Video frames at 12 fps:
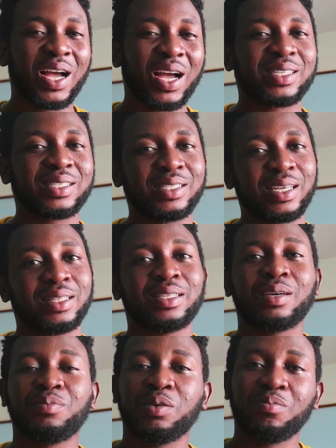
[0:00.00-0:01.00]
and send
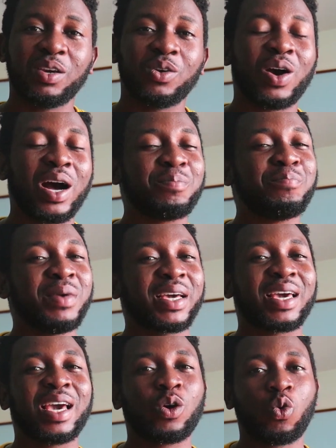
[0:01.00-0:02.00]
them a mail and
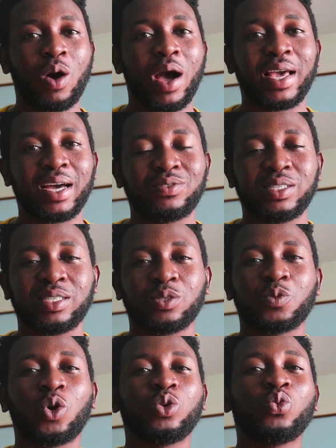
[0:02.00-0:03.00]
make
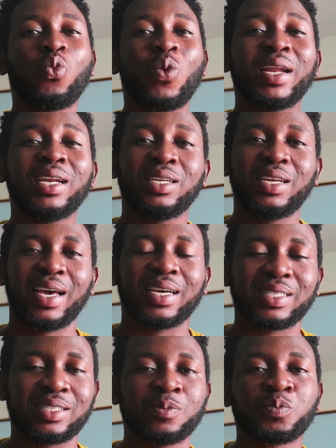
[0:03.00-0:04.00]
inquiries on when
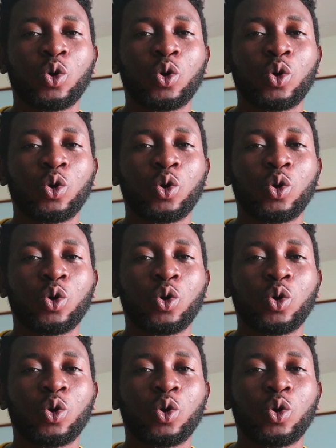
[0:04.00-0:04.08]
next